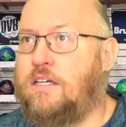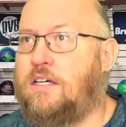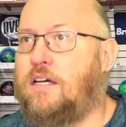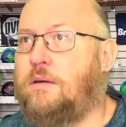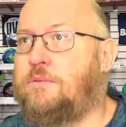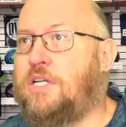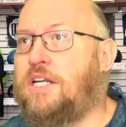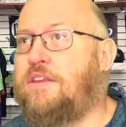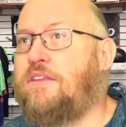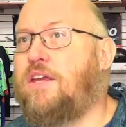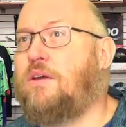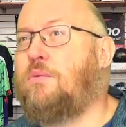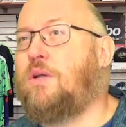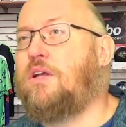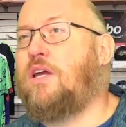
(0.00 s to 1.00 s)
trying to
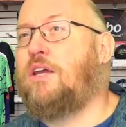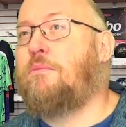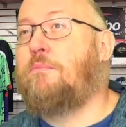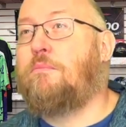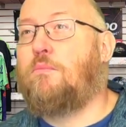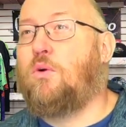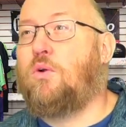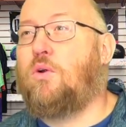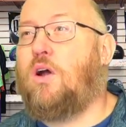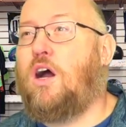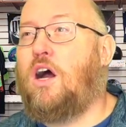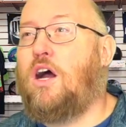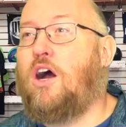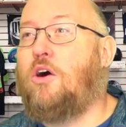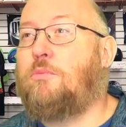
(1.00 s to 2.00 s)
think what it more
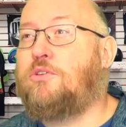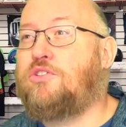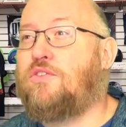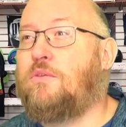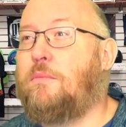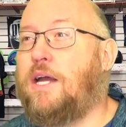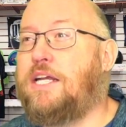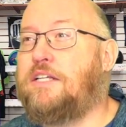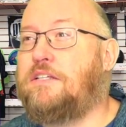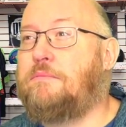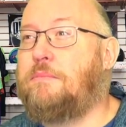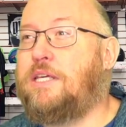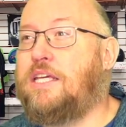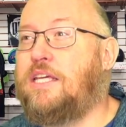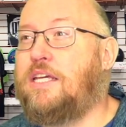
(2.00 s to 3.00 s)
almost reminded
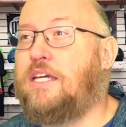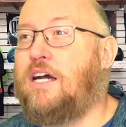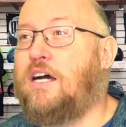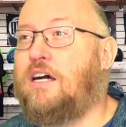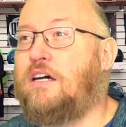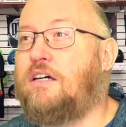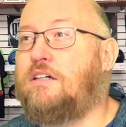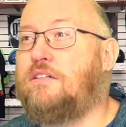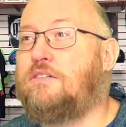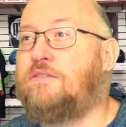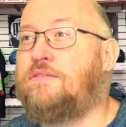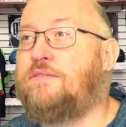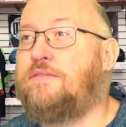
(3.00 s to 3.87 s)
me of,